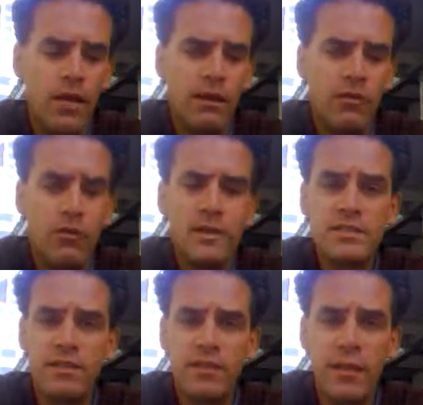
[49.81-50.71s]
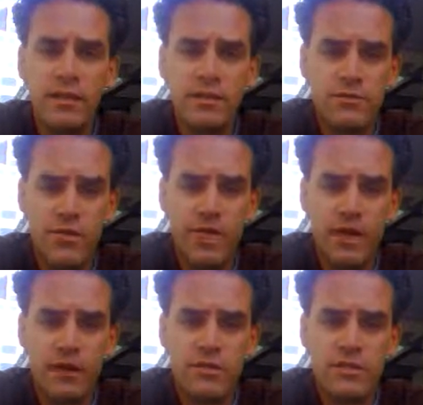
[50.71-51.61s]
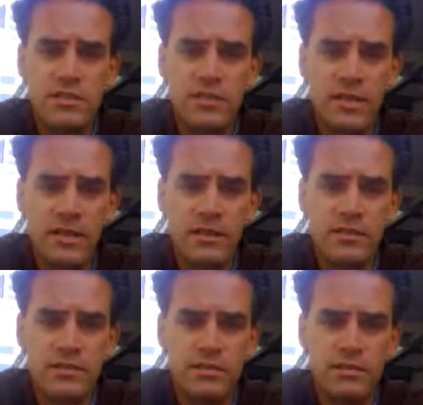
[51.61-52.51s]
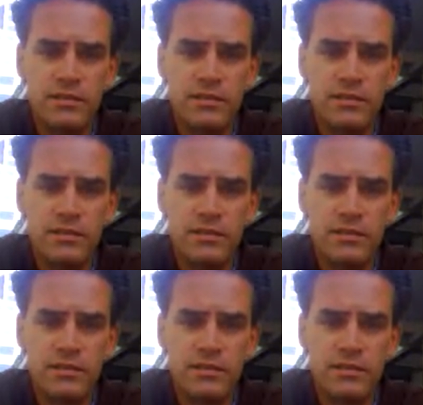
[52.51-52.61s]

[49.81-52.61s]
And the reason I've been making these videos is because,